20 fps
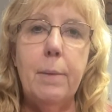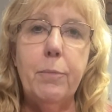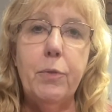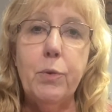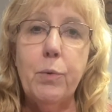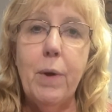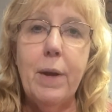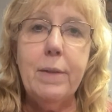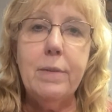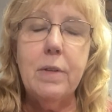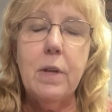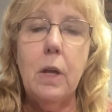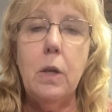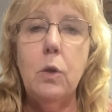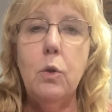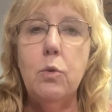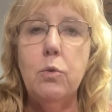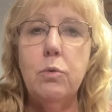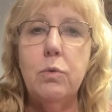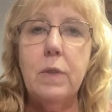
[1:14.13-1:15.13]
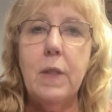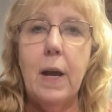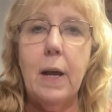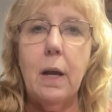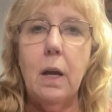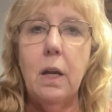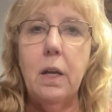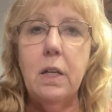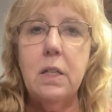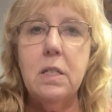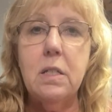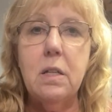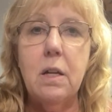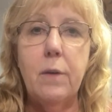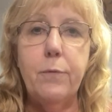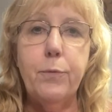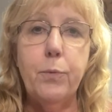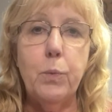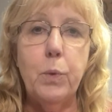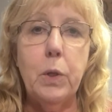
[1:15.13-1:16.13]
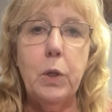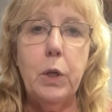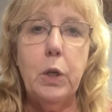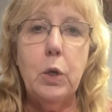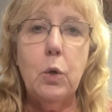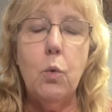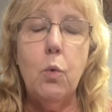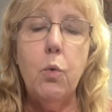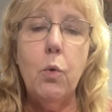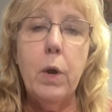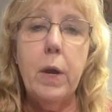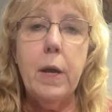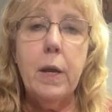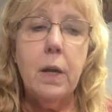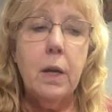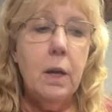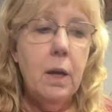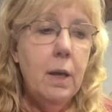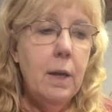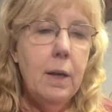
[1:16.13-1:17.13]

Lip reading: threads I use, that kind of stuff really quick.